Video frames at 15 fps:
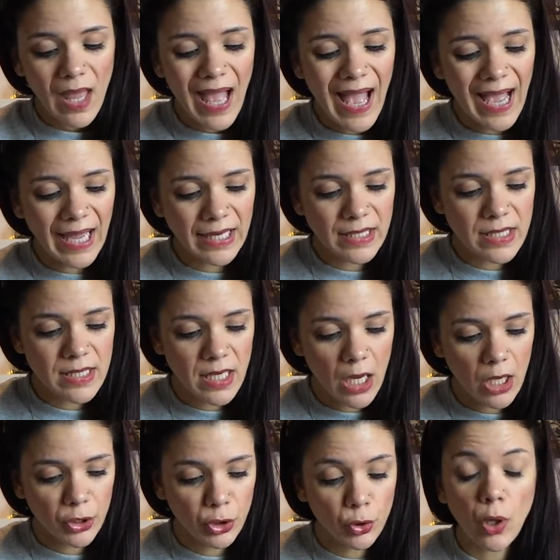And
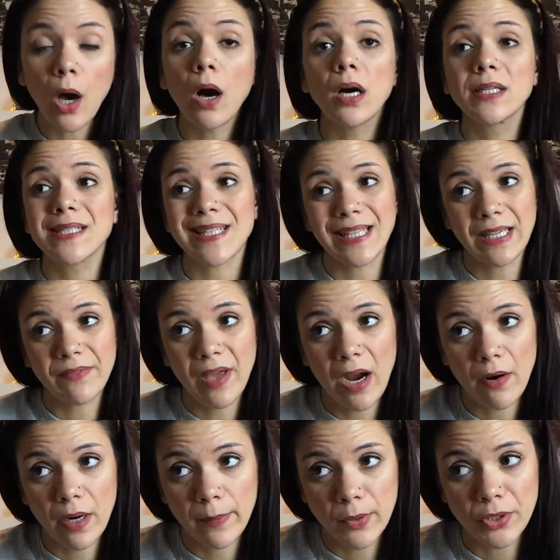you can't leave the
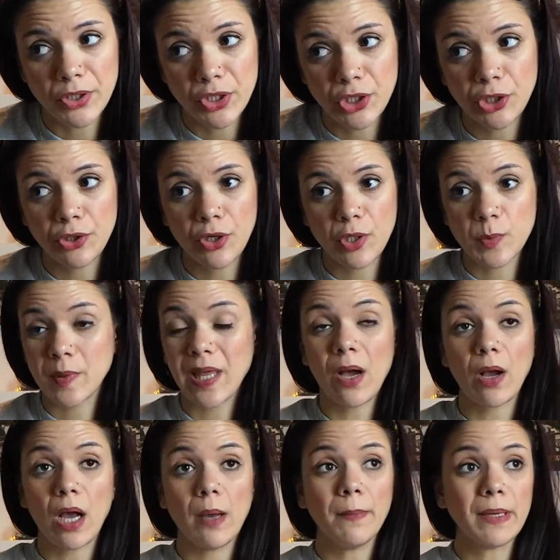Harry Potter Studios
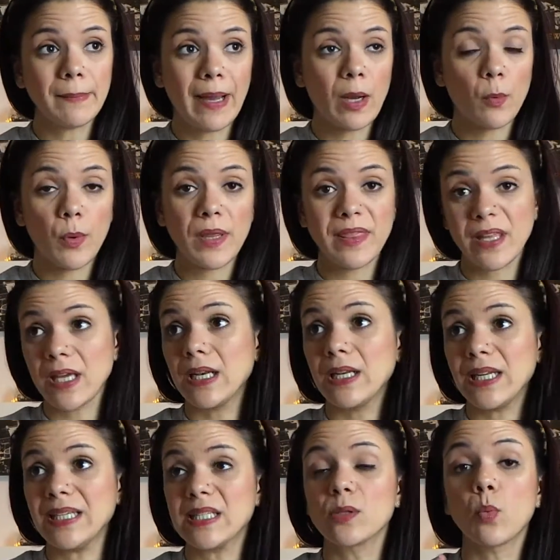without coming back with at
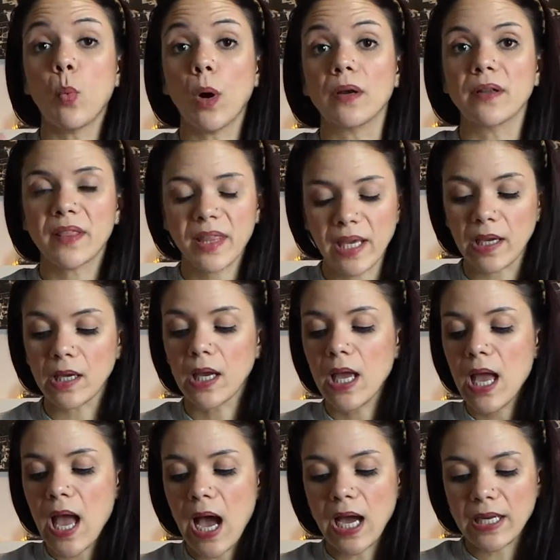least one thing.
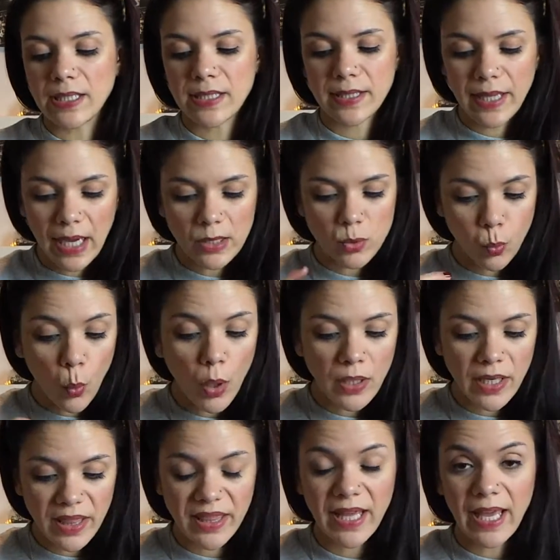And that
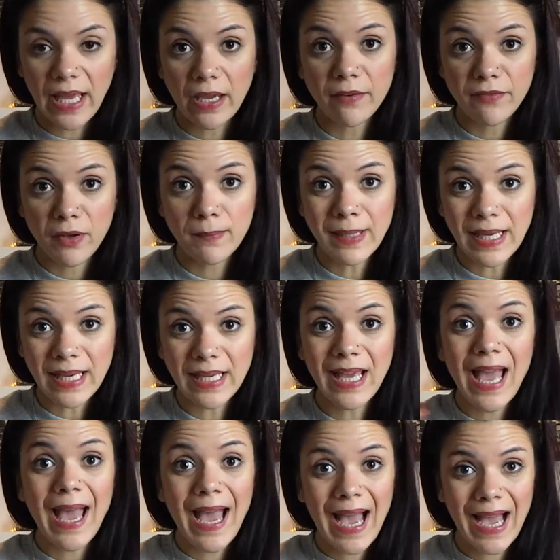one thing, for me,
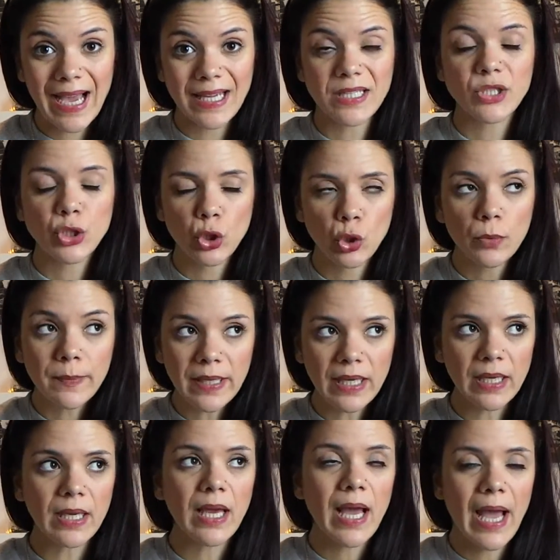had to
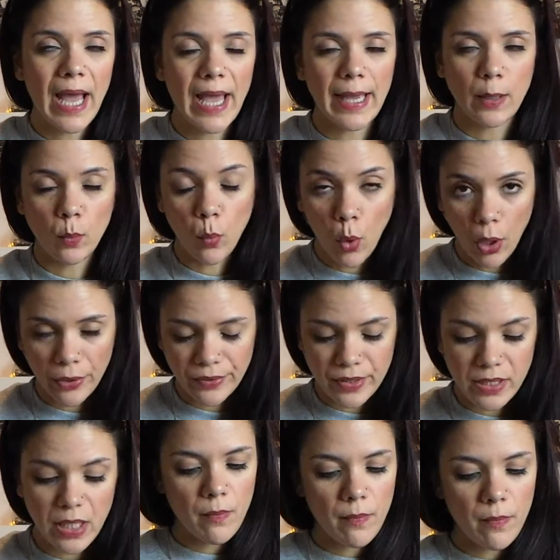be a wand.